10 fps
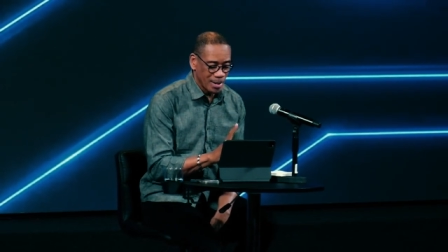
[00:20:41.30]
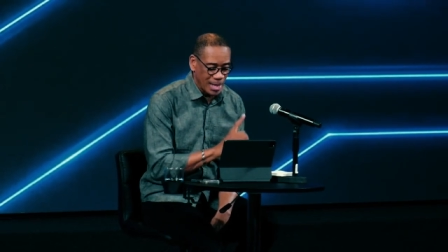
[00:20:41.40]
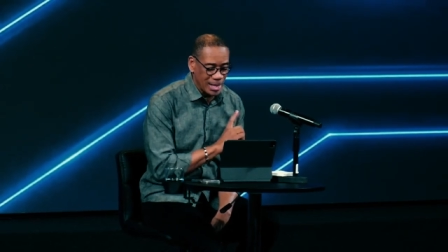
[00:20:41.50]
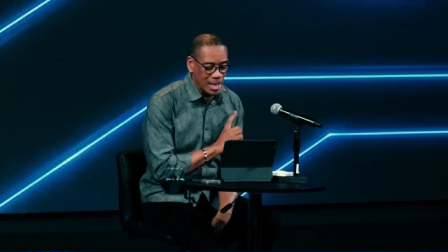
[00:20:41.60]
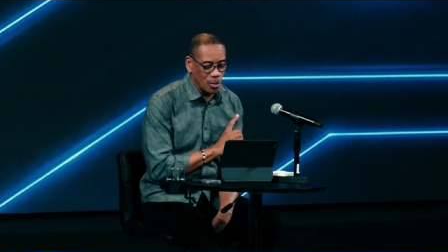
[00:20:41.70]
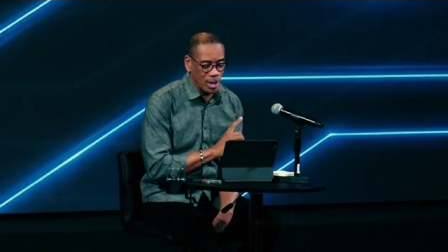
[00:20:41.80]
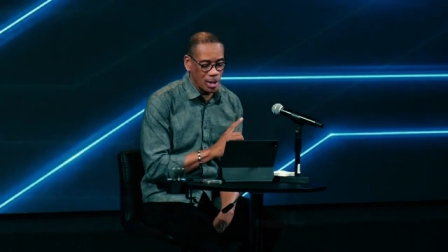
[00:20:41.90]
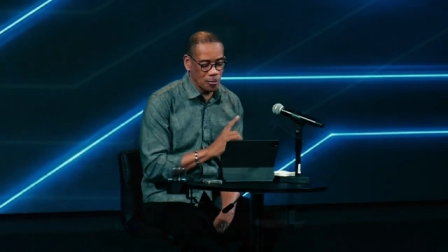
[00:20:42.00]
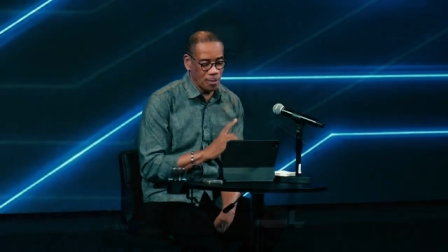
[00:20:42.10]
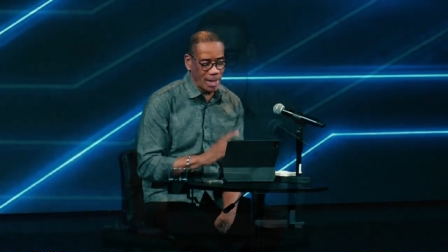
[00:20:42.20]
then they will
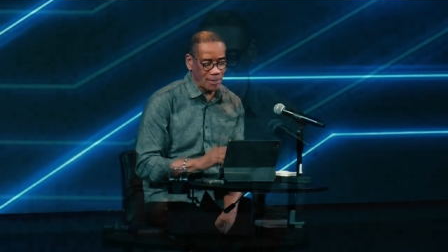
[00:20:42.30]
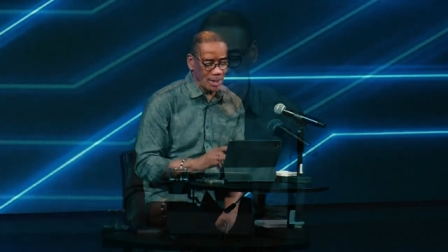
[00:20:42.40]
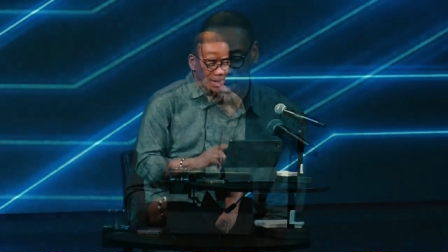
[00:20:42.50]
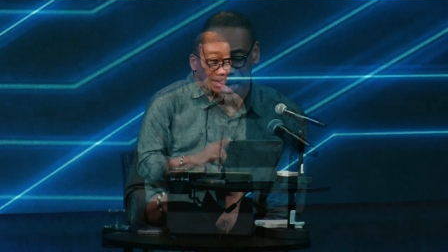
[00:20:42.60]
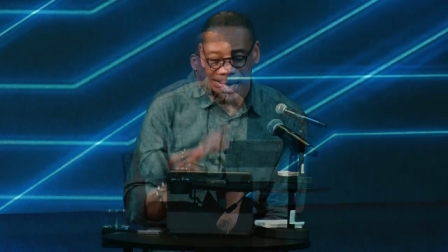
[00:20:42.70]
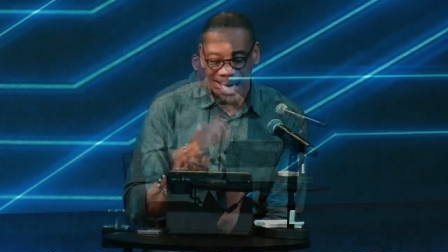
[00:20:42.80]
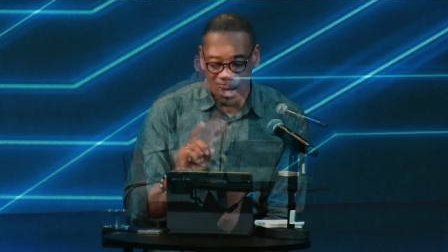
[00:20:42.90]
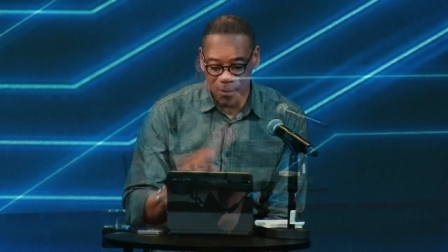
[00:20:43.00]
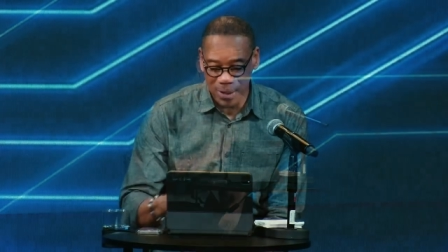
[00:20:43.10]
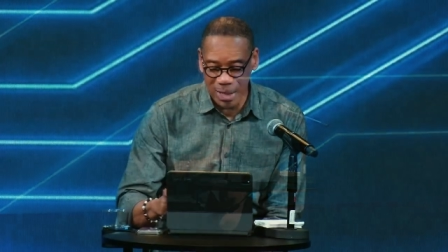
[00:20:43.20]
hear from heaven.
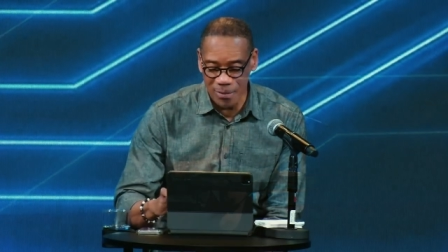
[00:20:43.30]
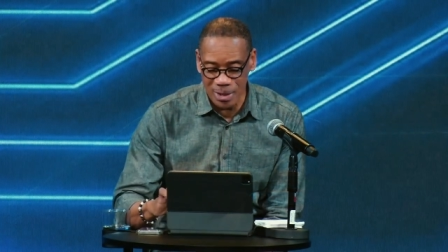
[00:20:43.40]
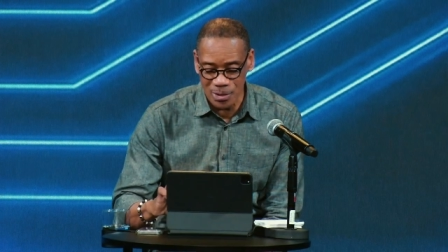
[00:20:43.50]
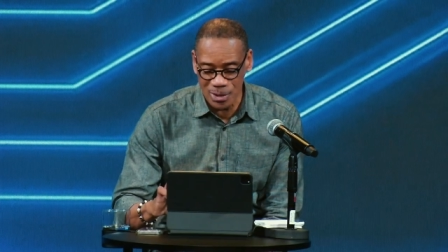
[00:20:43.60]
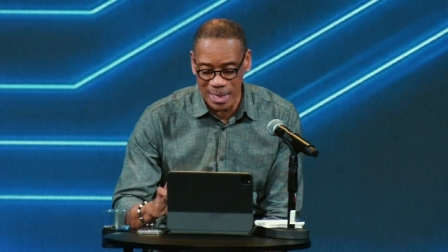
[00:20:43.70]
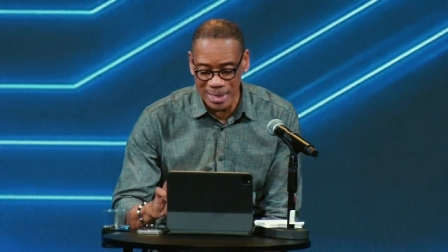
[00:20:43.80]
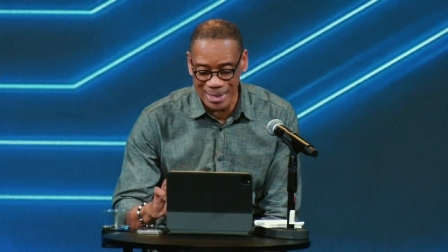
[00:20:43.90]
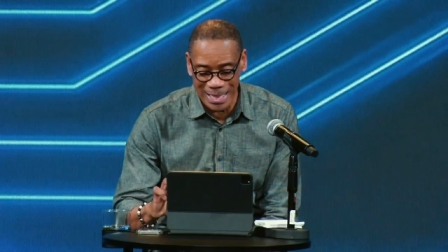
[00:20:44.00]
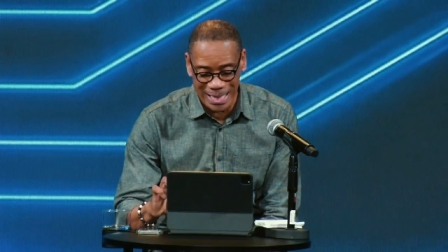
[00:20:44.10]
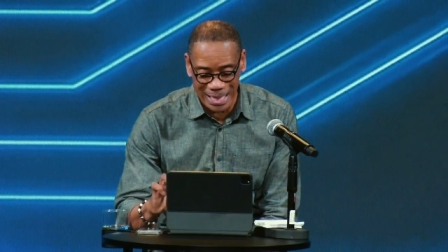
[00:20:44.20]
I'll forgive their
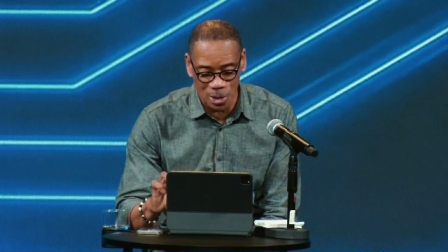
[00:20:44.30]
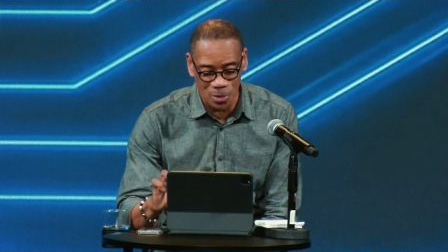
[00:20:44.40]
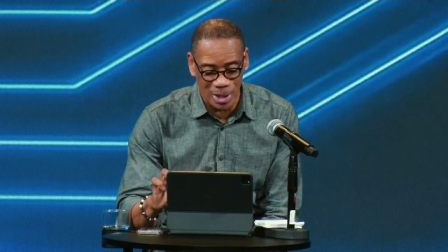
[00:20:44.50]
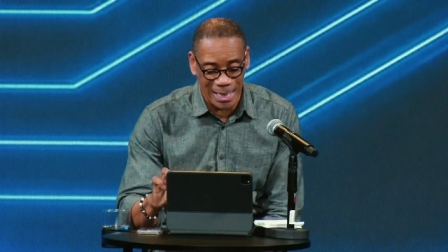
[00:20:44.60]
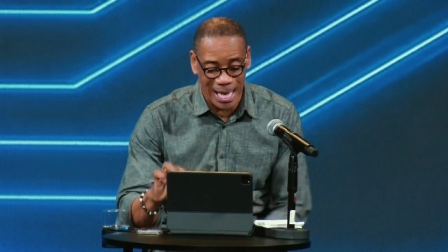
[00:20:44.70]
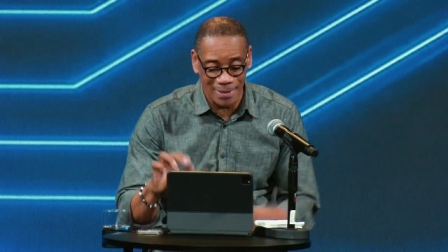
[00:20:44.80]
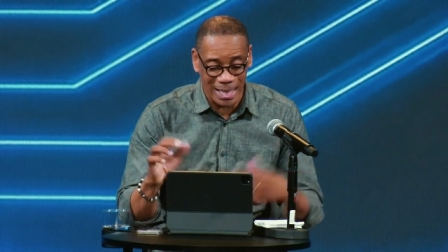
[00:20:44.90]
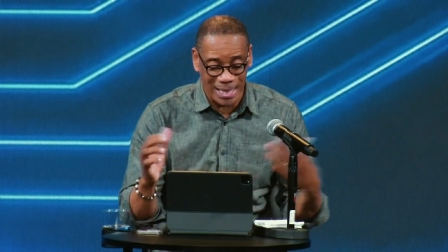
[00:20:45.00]
sins and heal the land.